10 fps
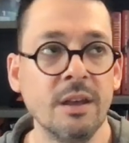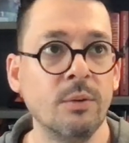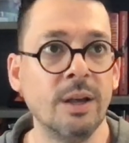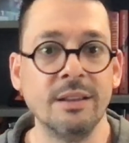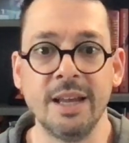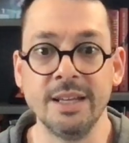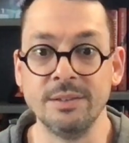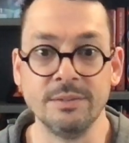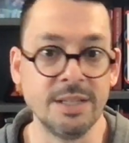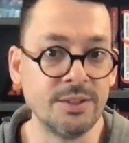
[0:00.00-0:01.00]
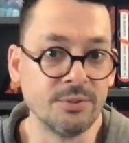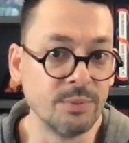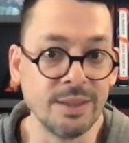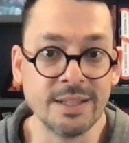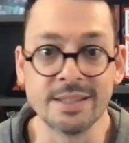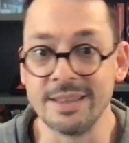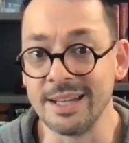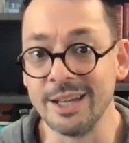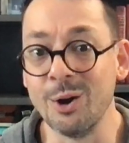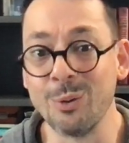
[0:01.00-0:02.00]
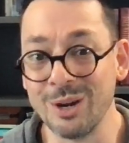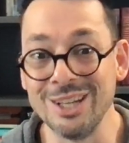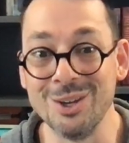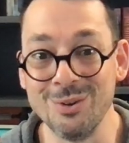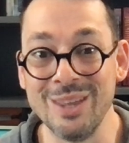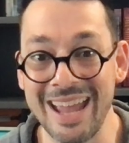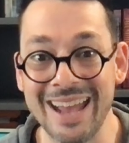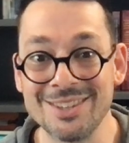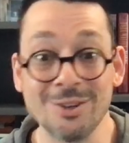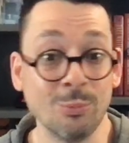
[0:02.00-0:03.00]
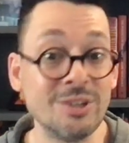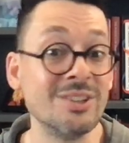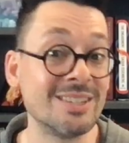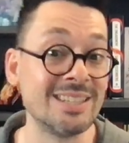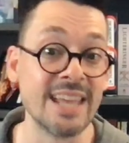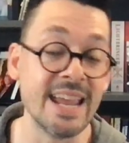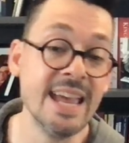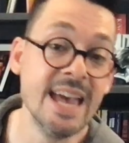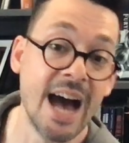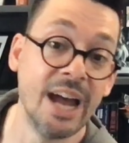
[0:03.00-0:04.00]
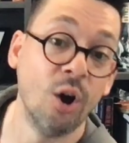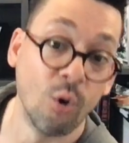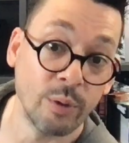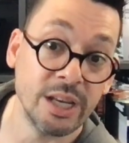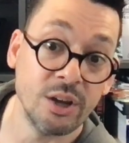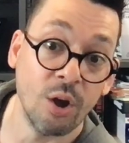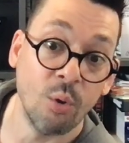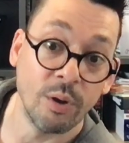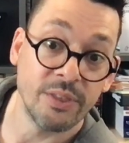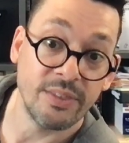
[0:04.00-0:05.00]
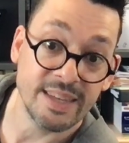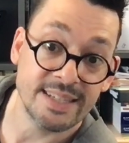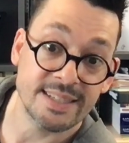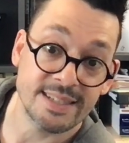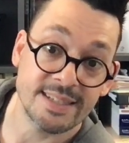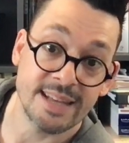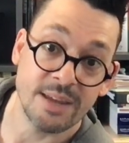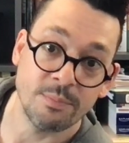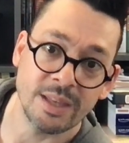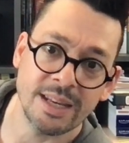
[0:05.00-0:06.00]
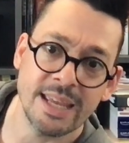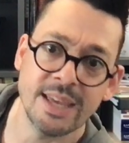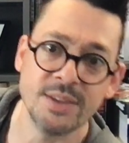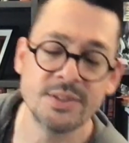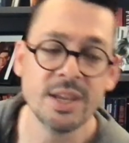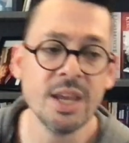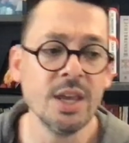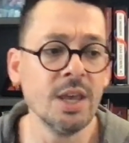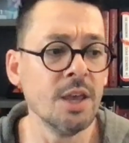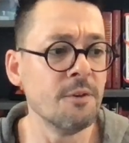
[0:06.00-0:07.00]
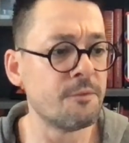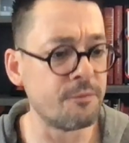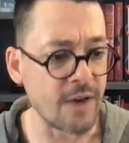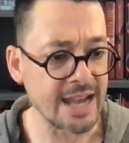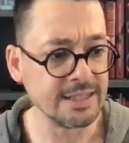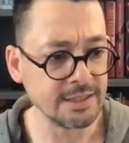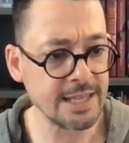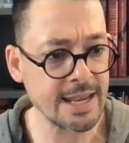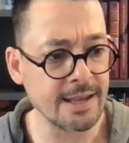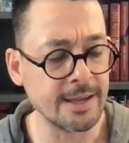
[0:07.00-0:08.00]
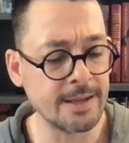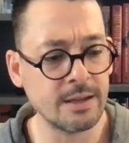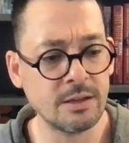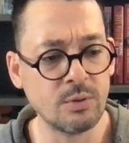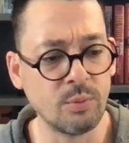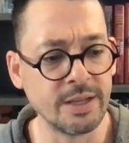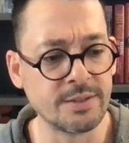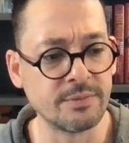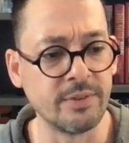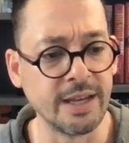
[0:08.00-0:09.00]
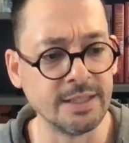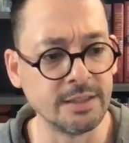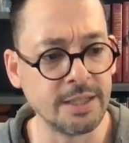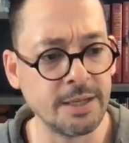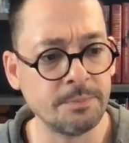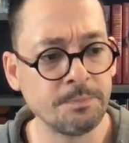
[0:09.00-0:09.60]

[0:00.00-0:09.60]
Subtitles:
well, I don't need to read this. I think I already know the answer, which is to say, I already know what the thesis statement is. Finally, what is finally?